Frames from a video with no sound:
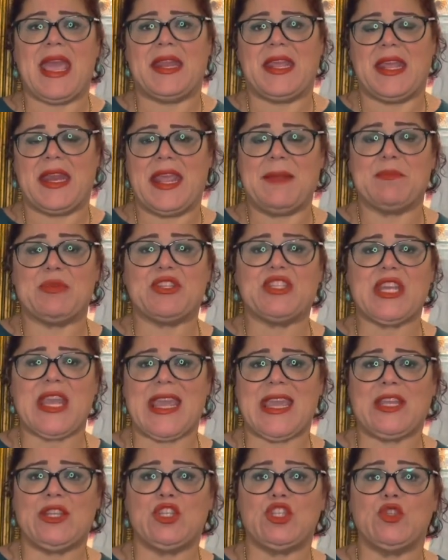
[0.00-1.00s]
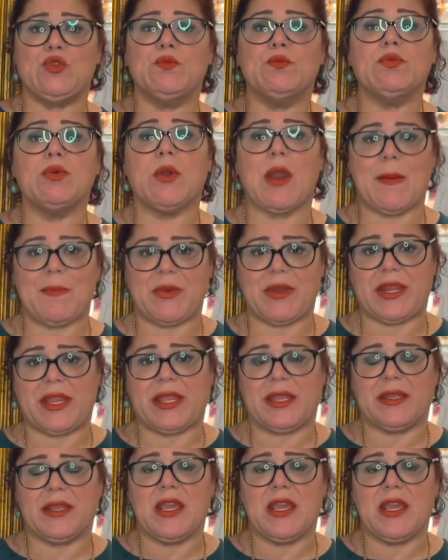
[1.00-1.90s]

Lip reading: and it pertained to property.